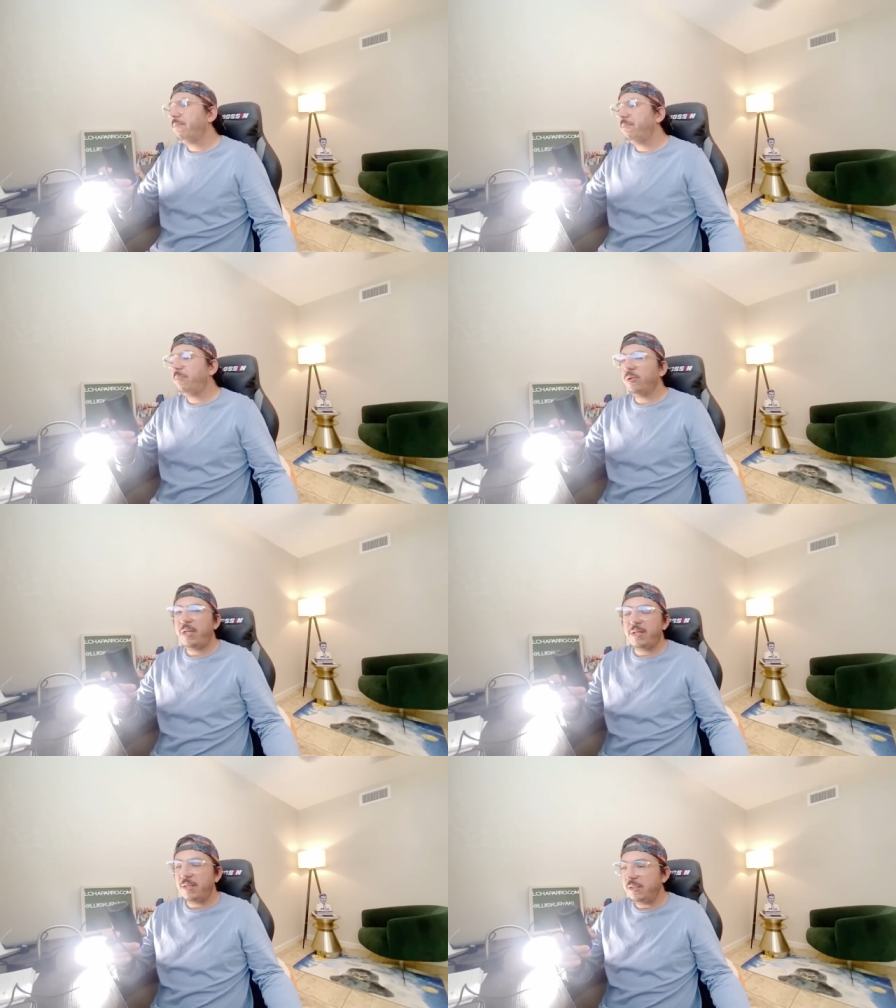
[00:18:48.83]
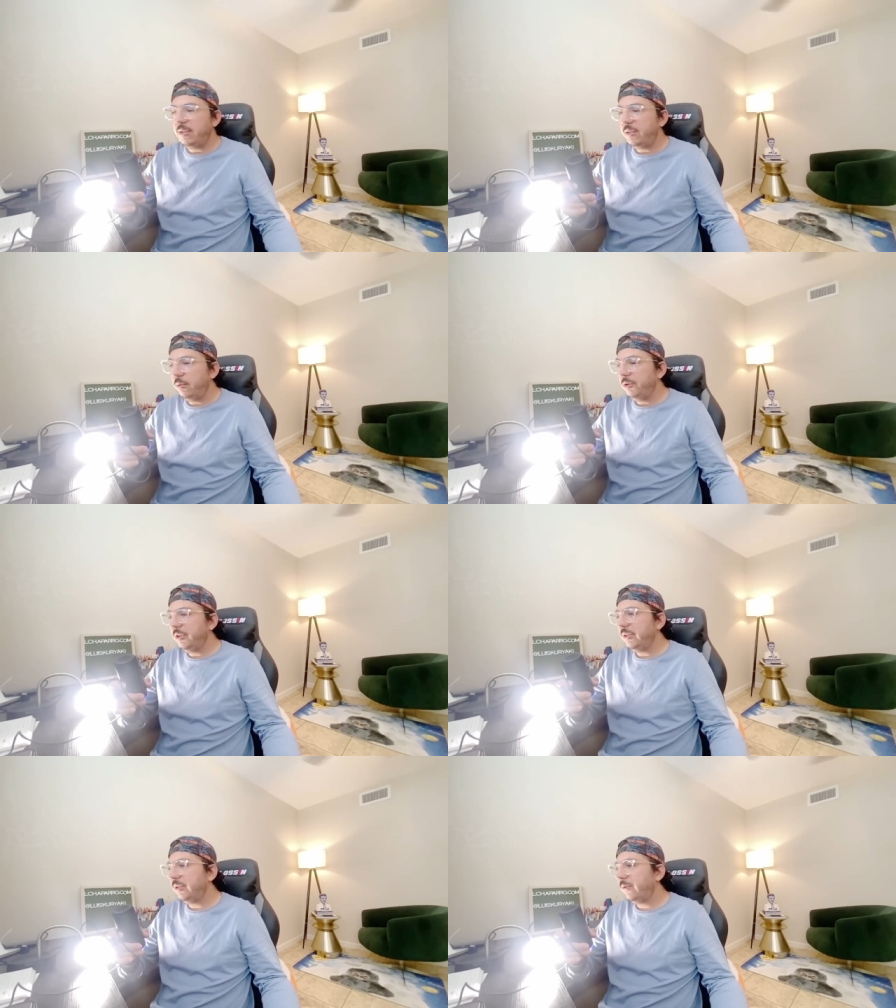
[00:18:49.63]
political
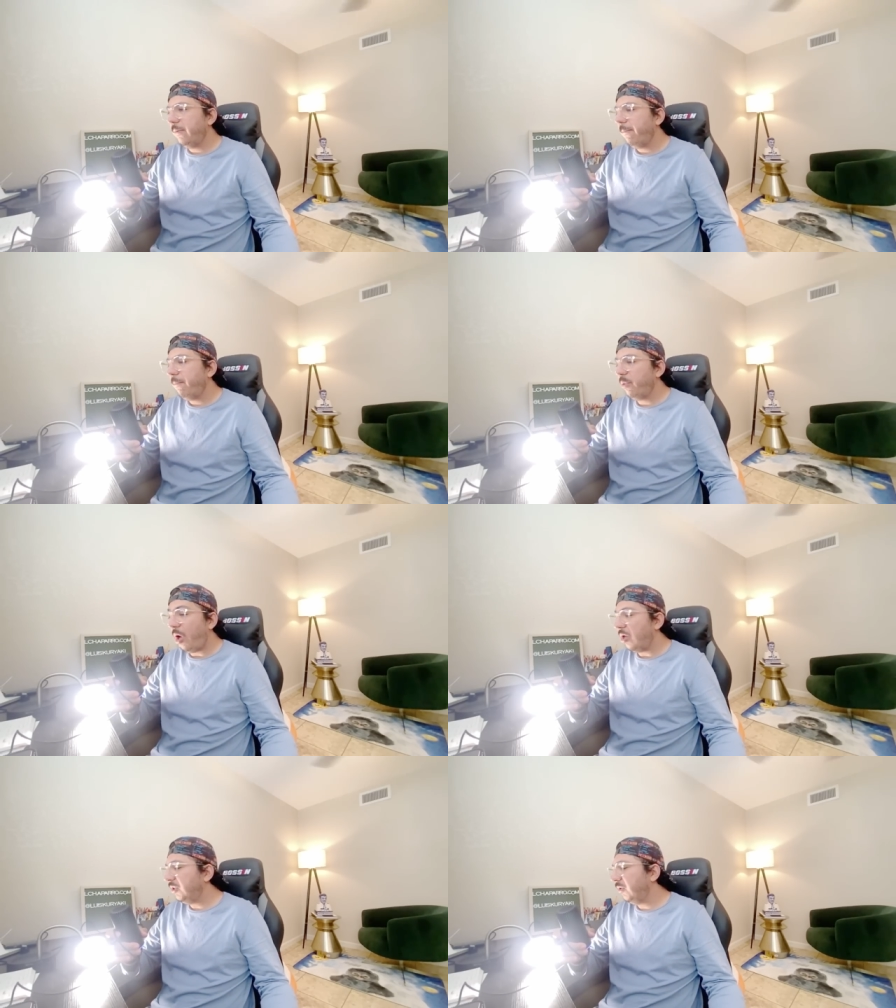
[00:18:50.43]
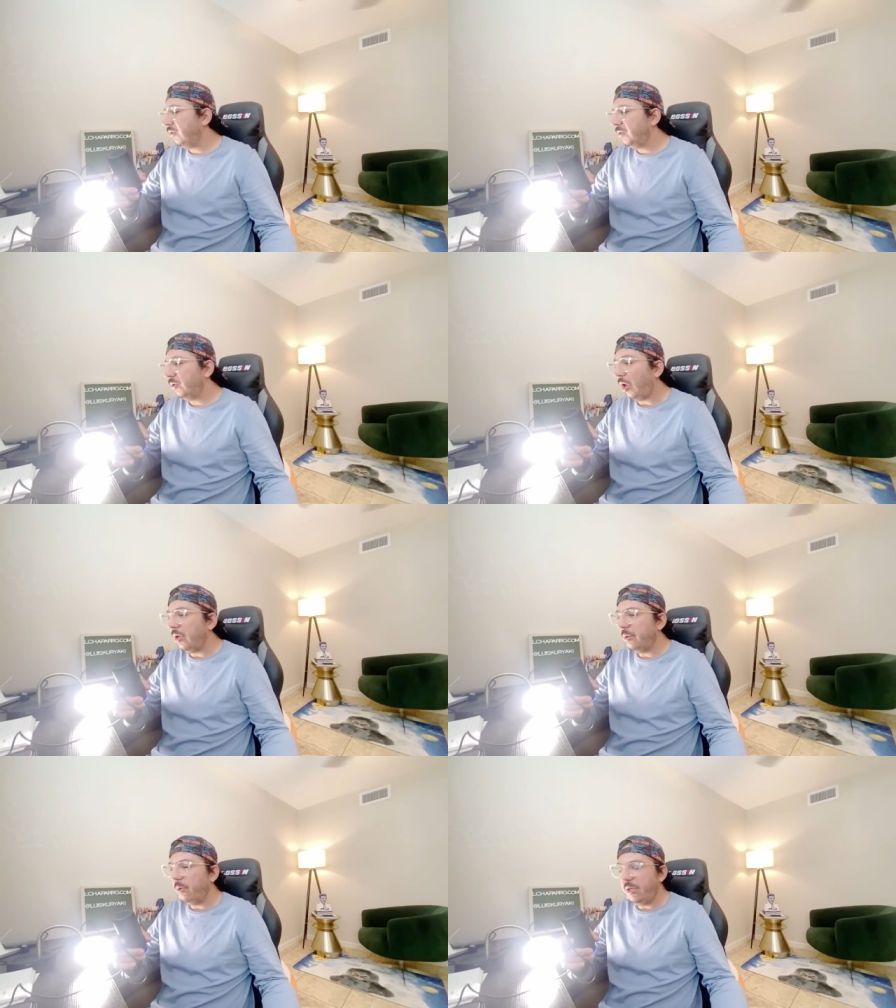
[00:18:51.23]
institutions, but also to
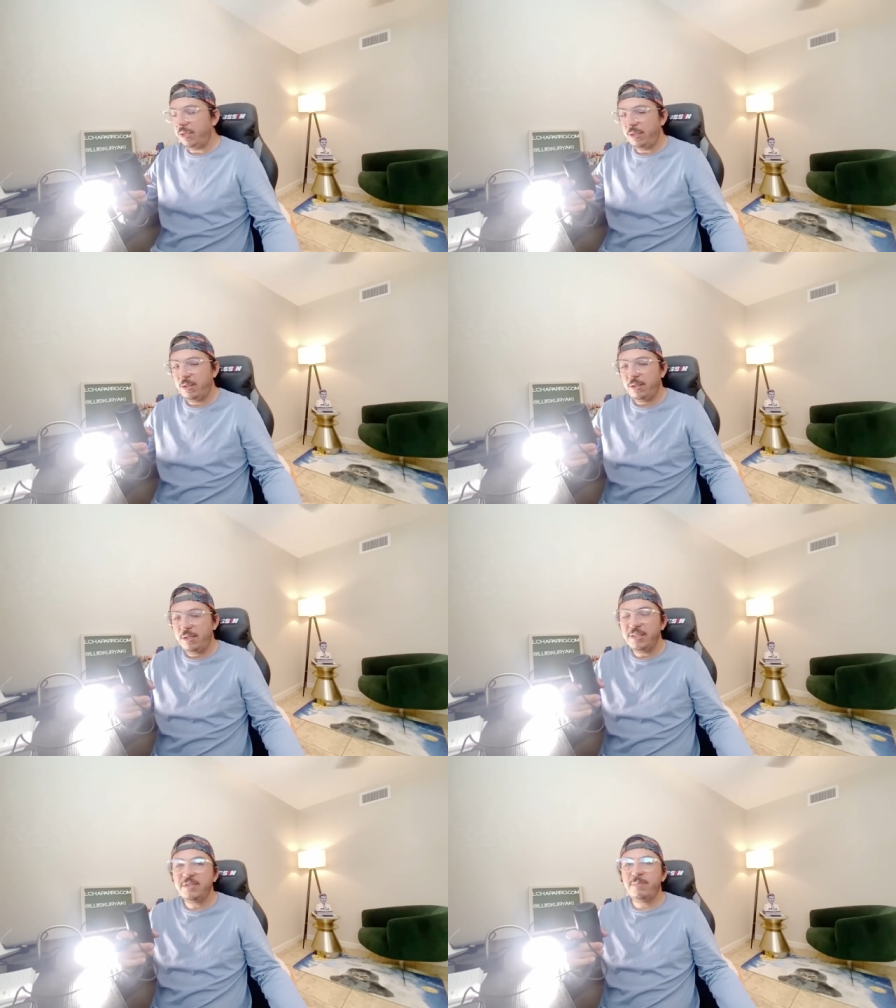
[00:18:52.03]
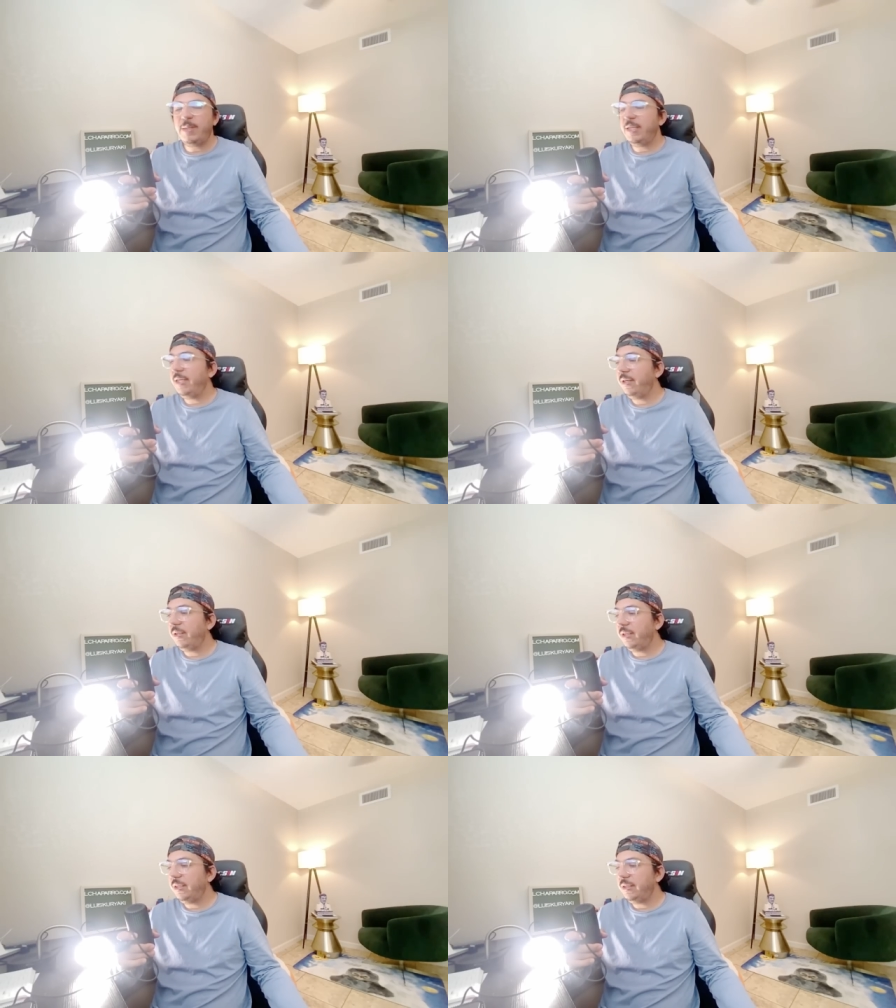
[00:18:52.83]
launder money. He's he,
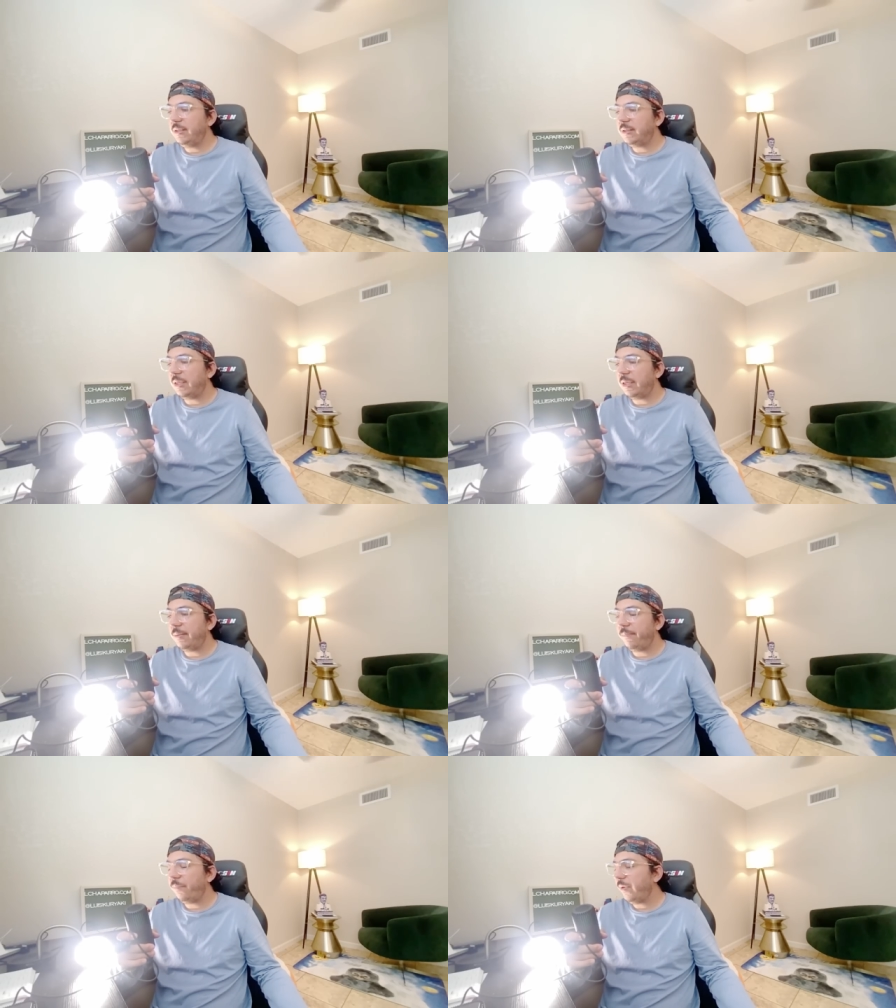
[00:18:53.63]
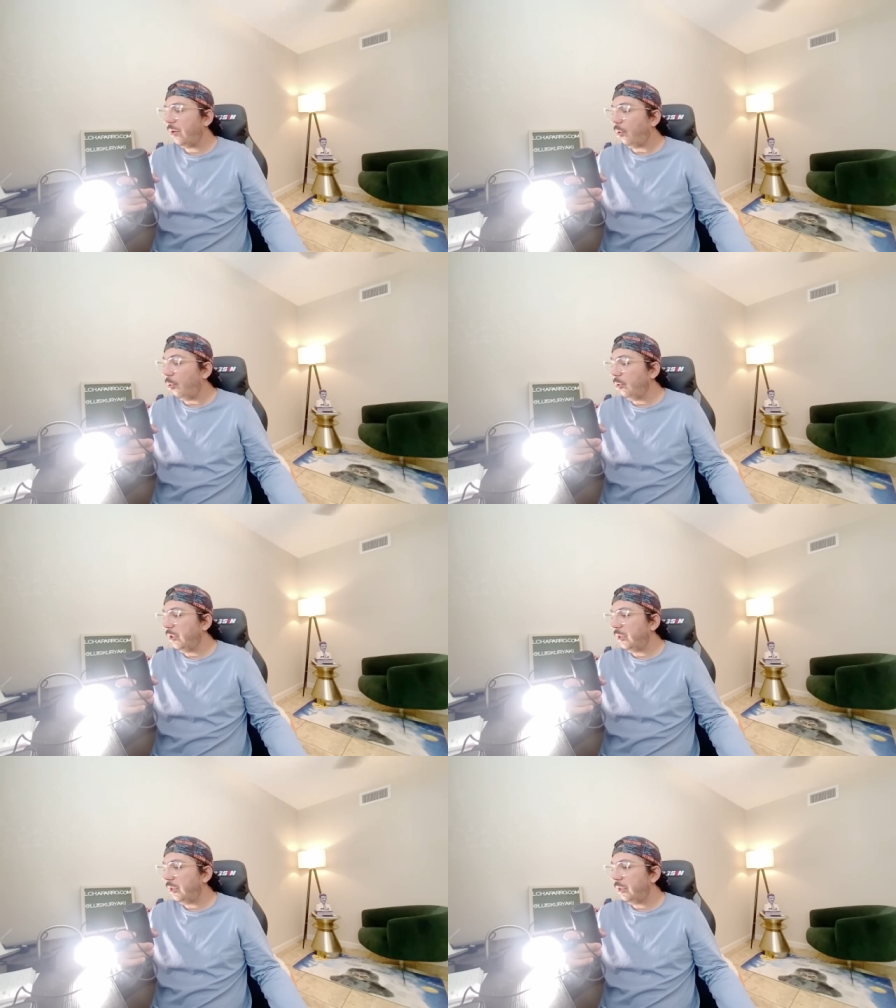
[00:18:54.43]
he's um,
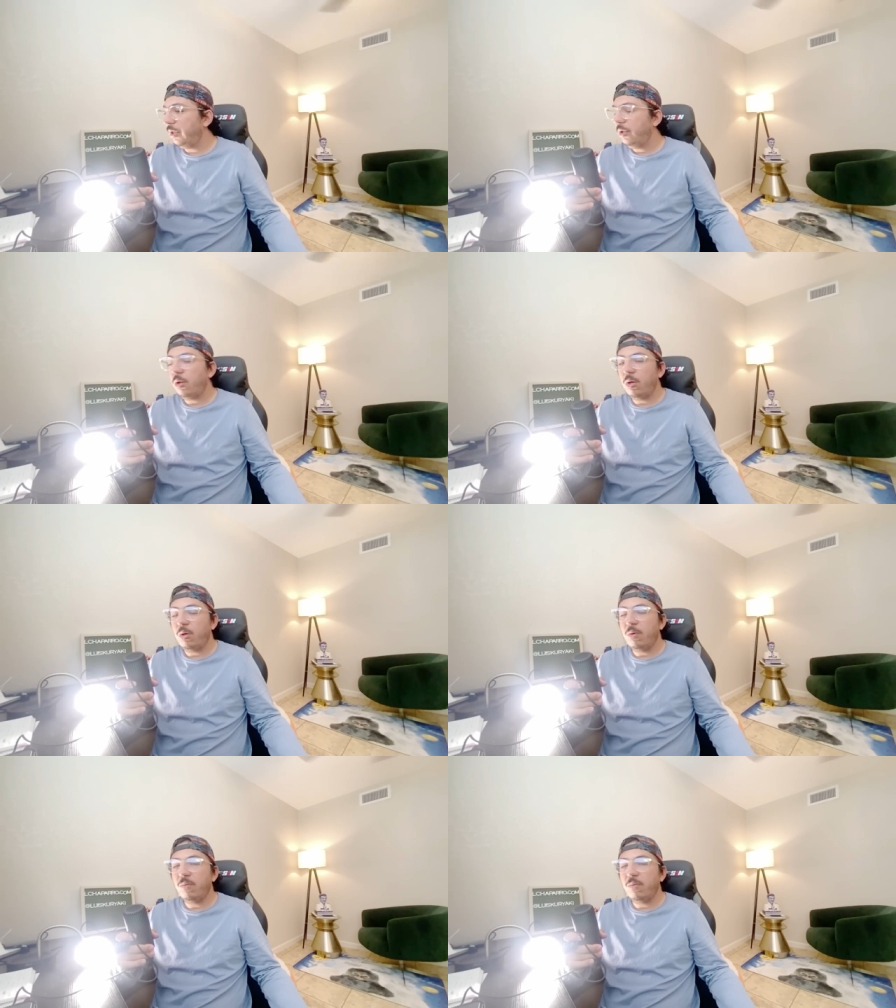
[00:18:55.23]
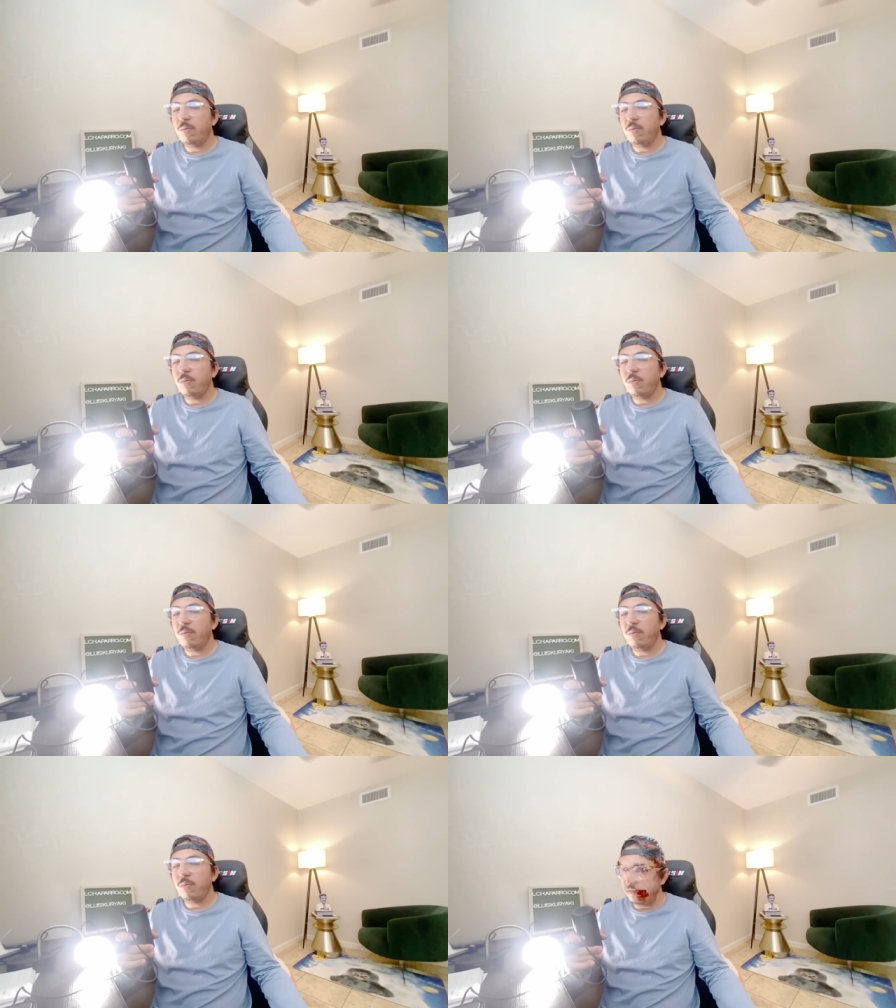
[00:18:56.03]
owner of
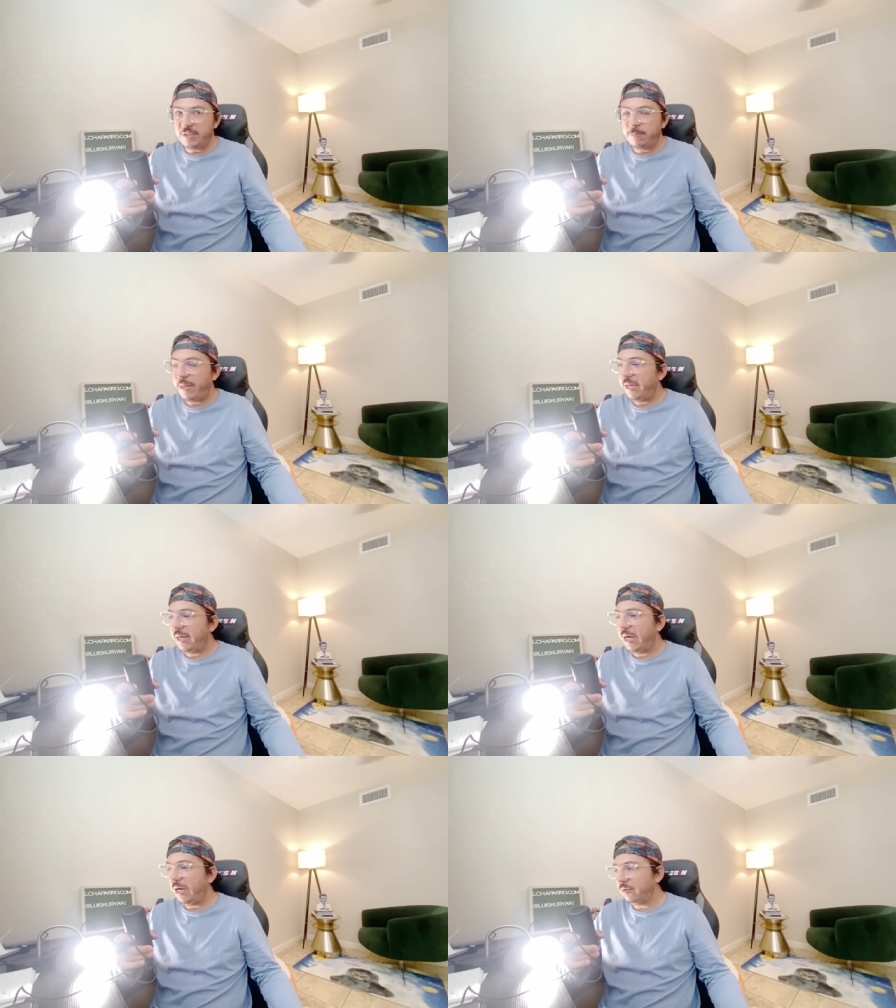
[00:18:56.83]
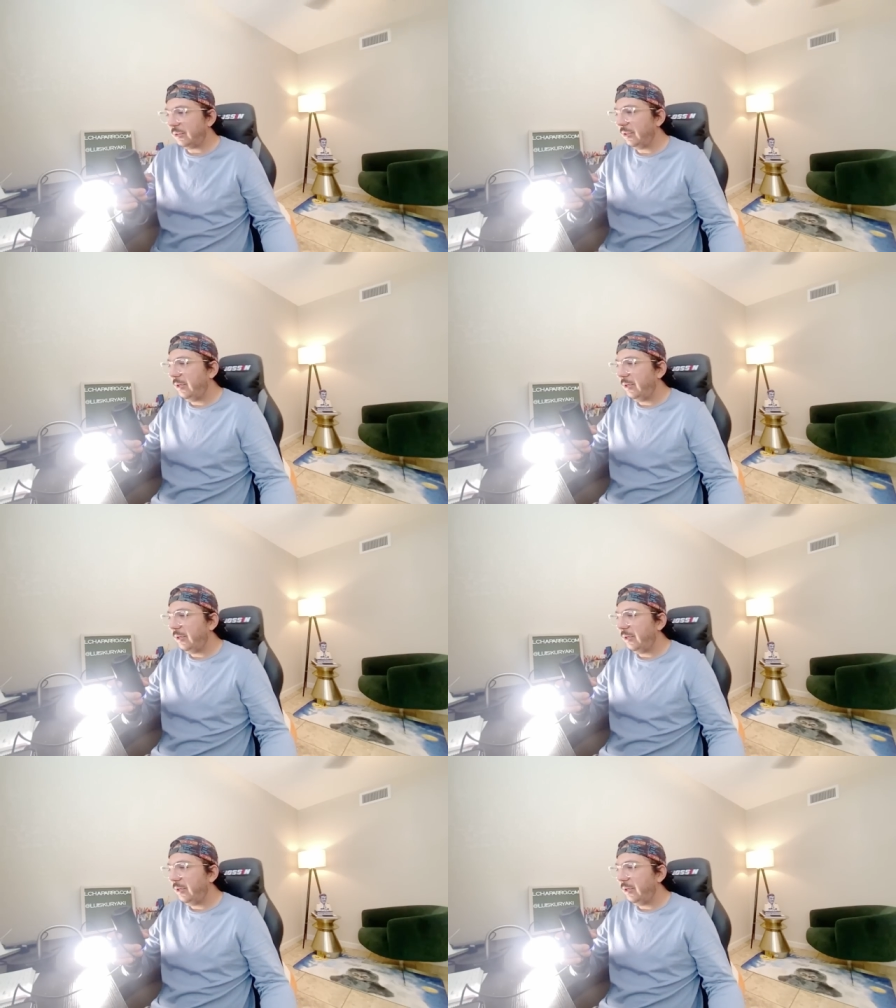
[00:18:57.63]
several of these penthouses.